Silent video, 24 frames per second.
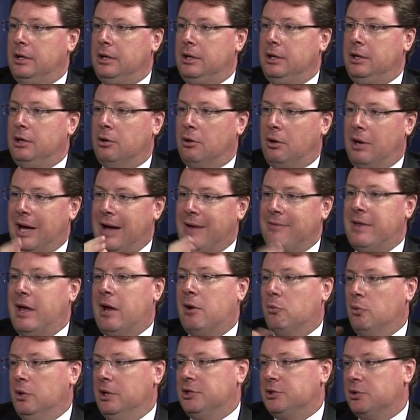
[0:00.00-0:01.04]
you know, have
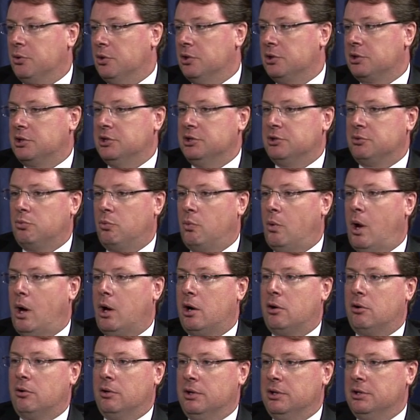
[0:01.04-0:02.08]
that resource, because
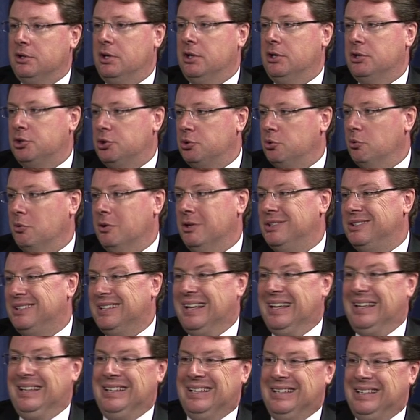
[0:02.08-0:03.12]
water and sewerage,
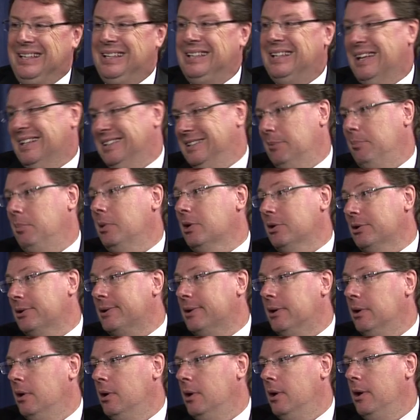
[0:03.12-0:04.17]
you need that to build.
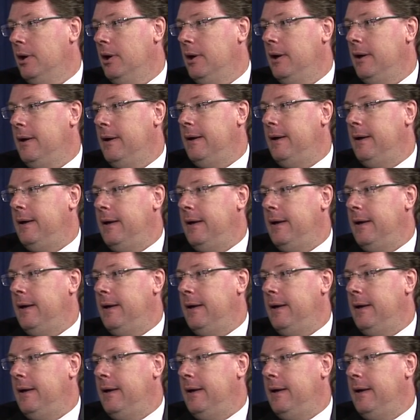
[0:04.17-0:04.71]
That's true.